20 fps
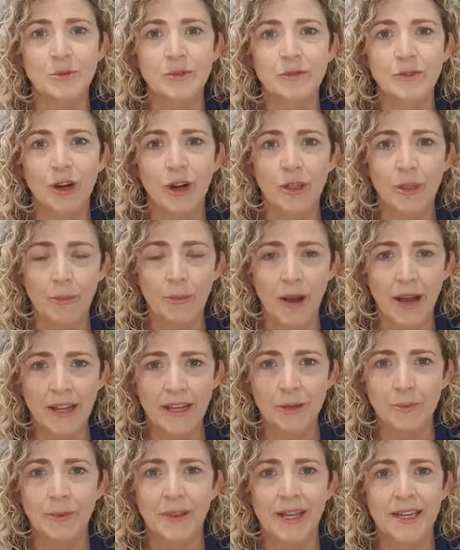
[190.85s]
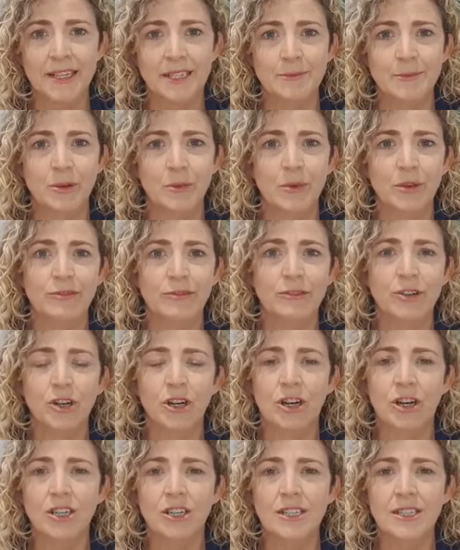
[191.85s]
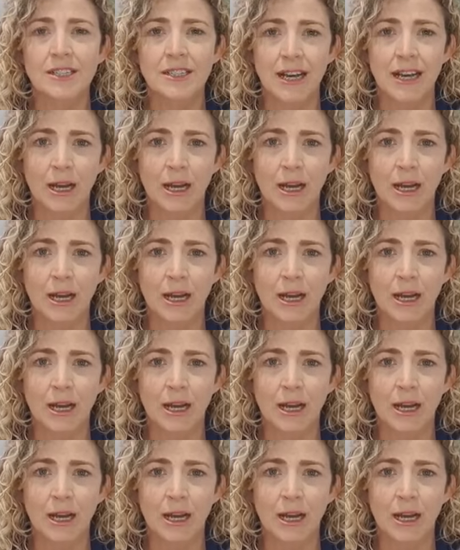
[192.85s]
We've got the mycoplasma. We've got